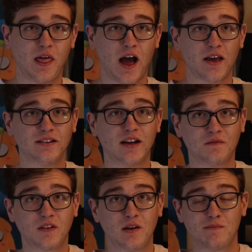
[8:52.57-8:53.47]
I
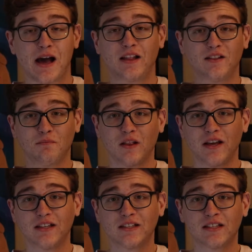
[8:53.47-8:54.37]
definitely am not in the
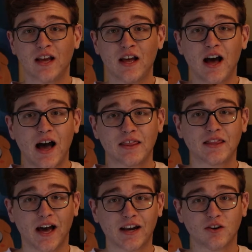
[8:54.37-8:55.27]
place I
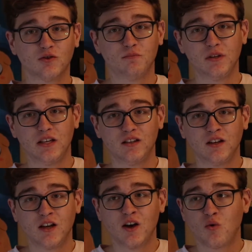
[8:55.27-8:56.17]
thought I would be
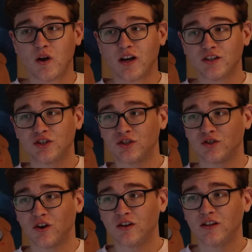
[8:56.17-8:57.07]
when I
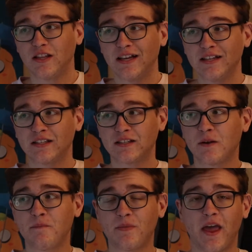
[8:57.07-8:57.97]
started this,
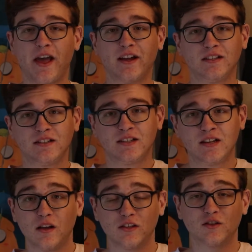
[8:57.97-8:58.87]
and
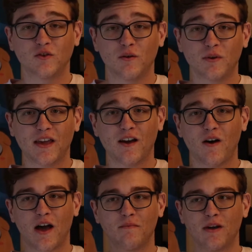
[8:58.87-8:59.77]
Instagram
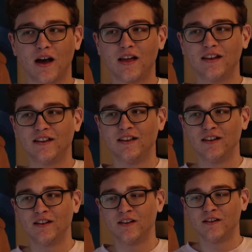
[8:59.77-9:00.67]
account, I'm not
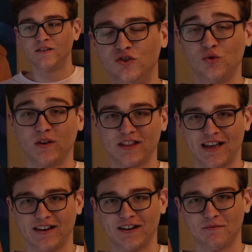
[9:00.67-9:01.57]
doing
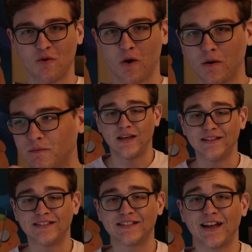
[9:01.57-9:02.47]
that anymore.
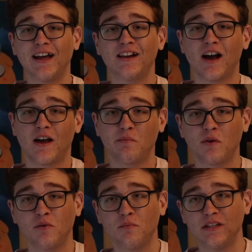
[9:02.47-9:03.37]
Instead, I'm
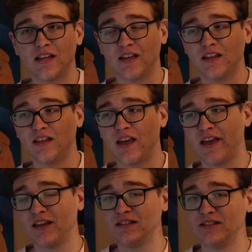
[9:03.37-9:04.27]
gonna be taking a